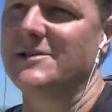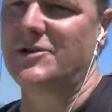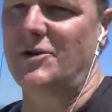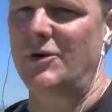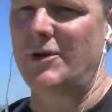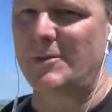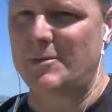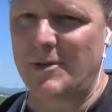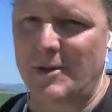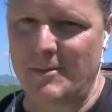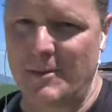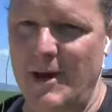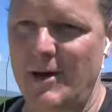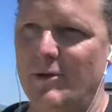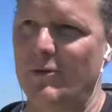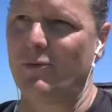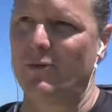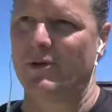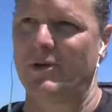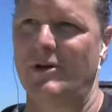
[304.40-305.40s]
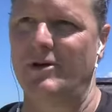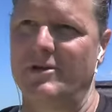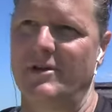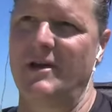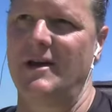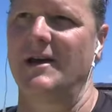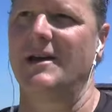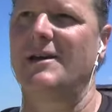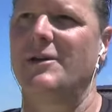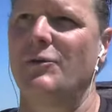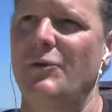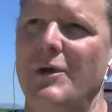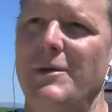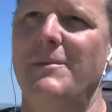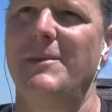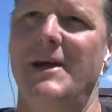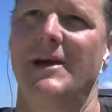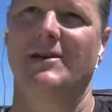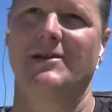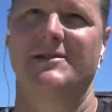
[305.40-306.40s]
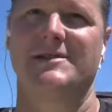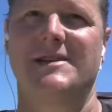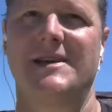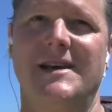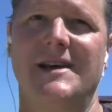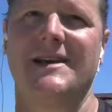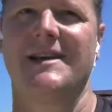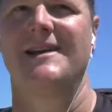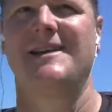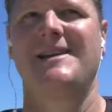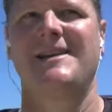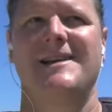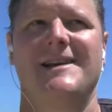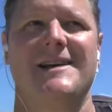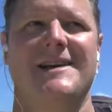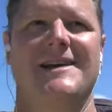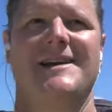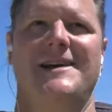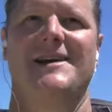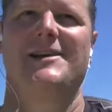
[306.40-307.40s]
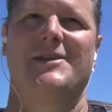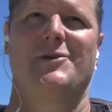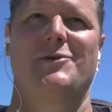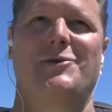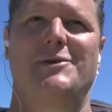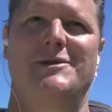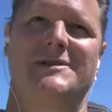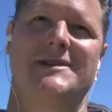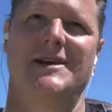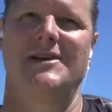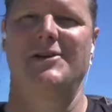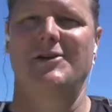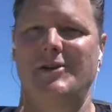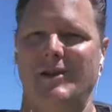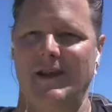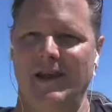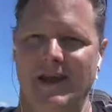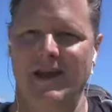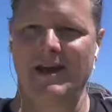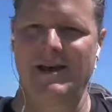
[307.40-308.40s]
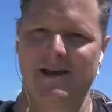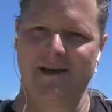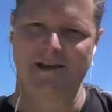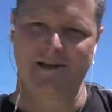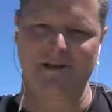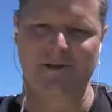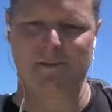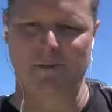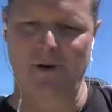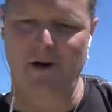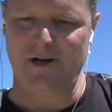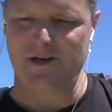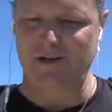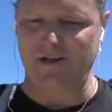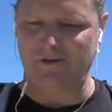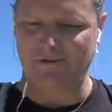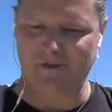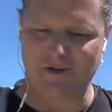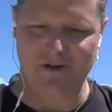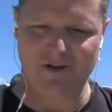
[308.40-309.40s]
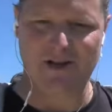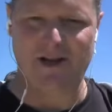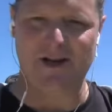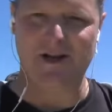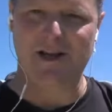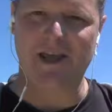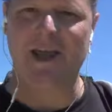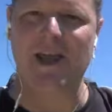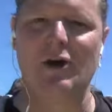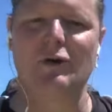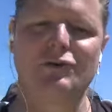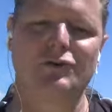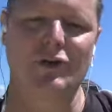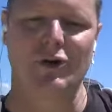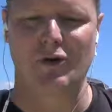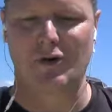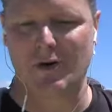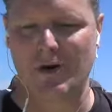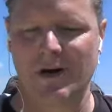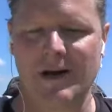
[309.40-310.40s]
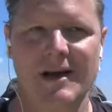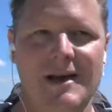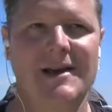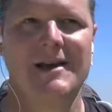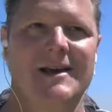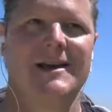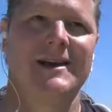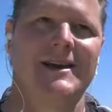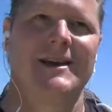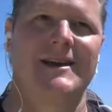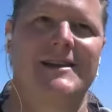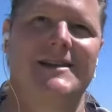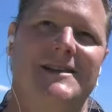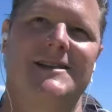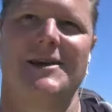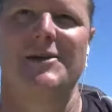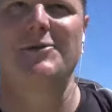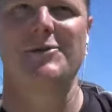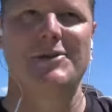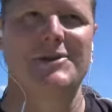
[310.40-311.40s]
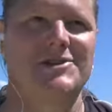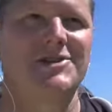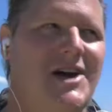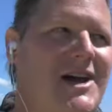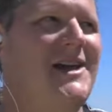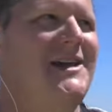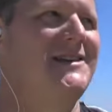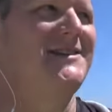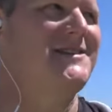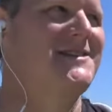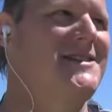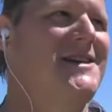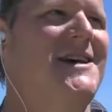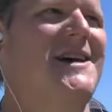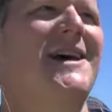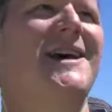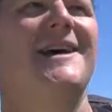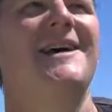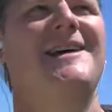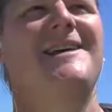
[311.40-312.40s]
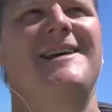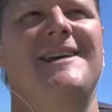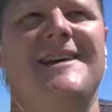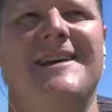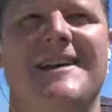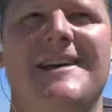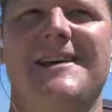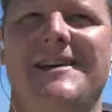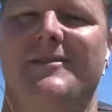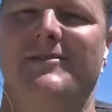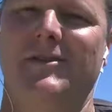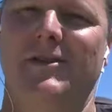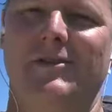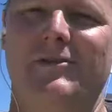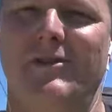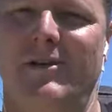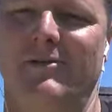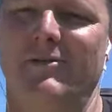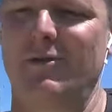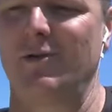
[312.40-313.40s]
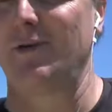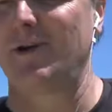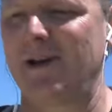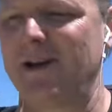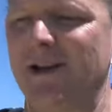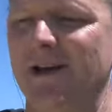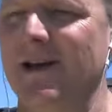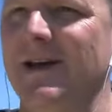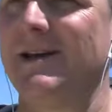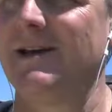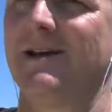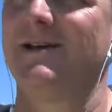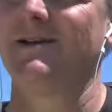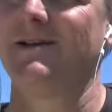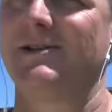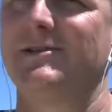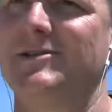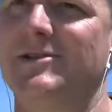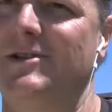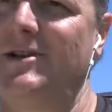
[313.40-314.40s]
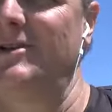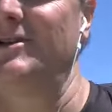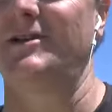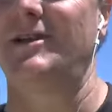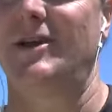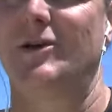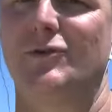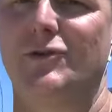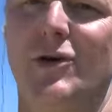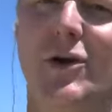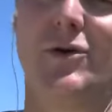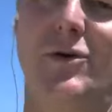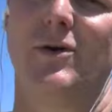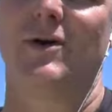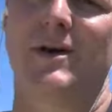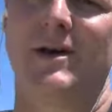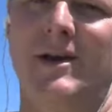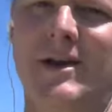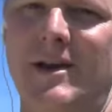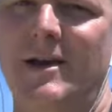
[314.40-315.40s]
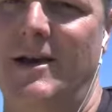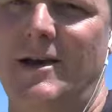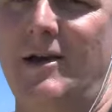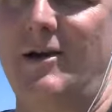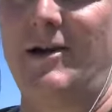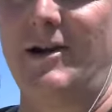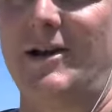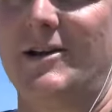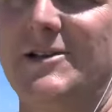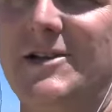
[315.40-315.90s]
it's going up the mountain with all the windmills, the ones that are the inspiration for Don Quixote. He's out there with the giants, if you've ever read on Kyoto. All right,